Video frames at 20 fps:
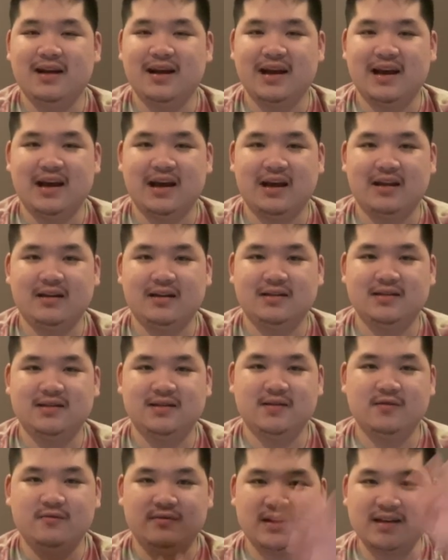And I'll
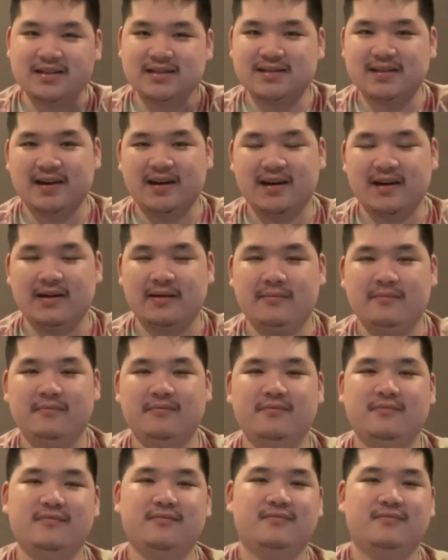see you next time.